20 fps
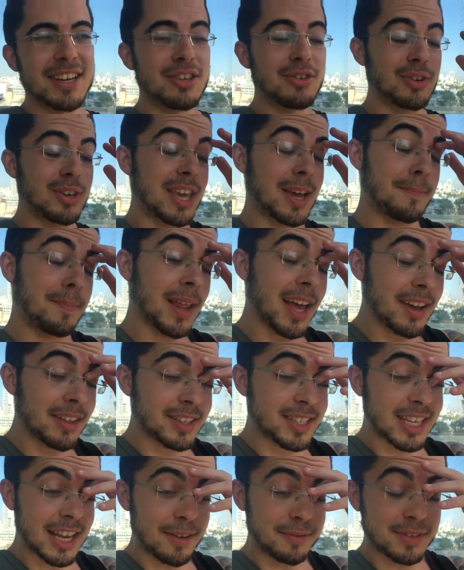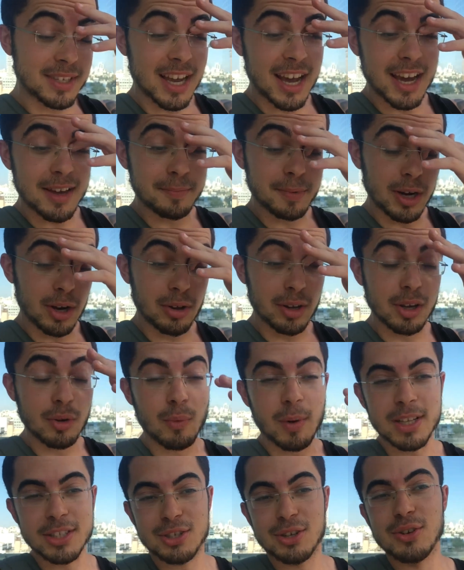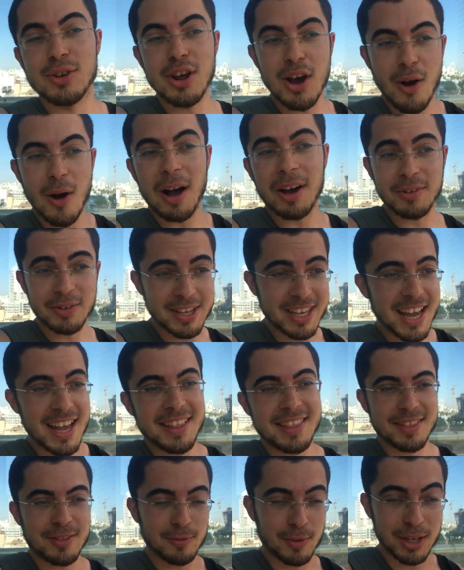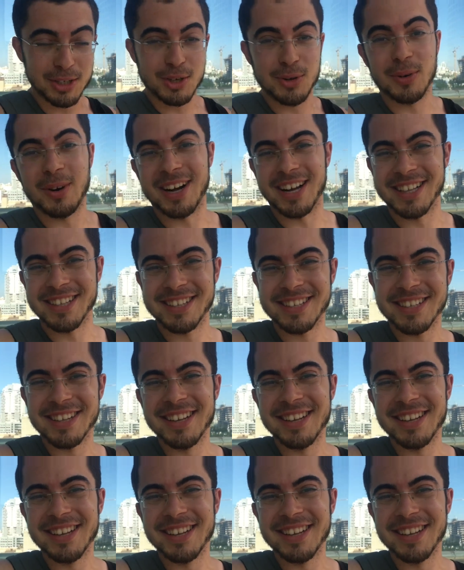You can play on the safe side, but only once you know how to get what you want,